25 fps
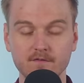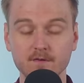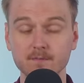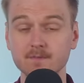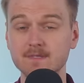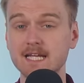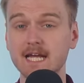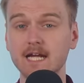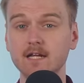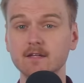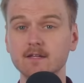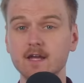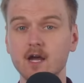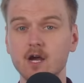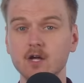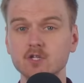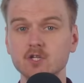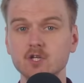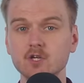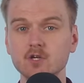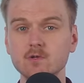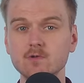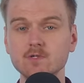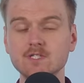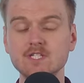From TLDR
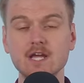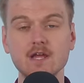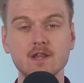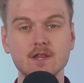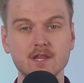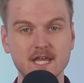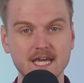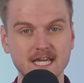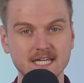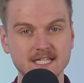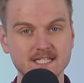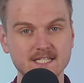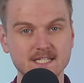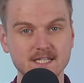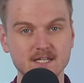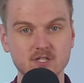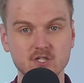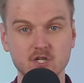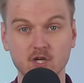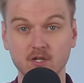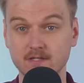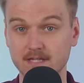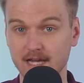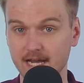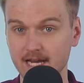News, this
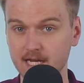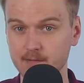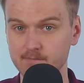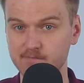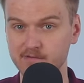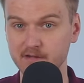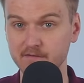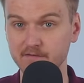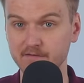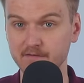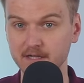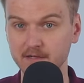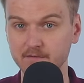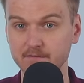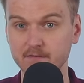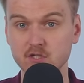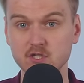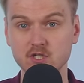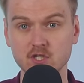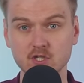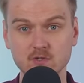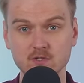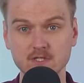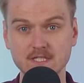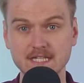is your daily briefing for
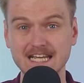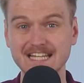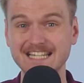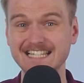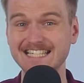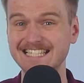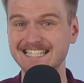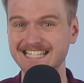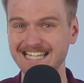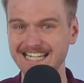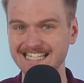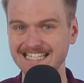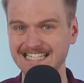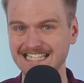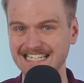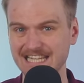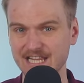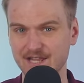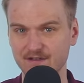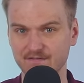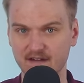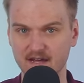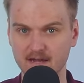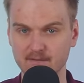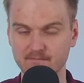Tuesday, the
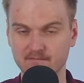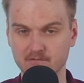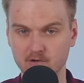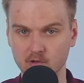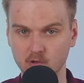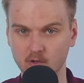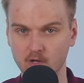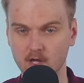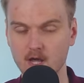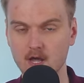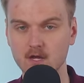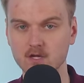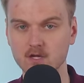16th of April,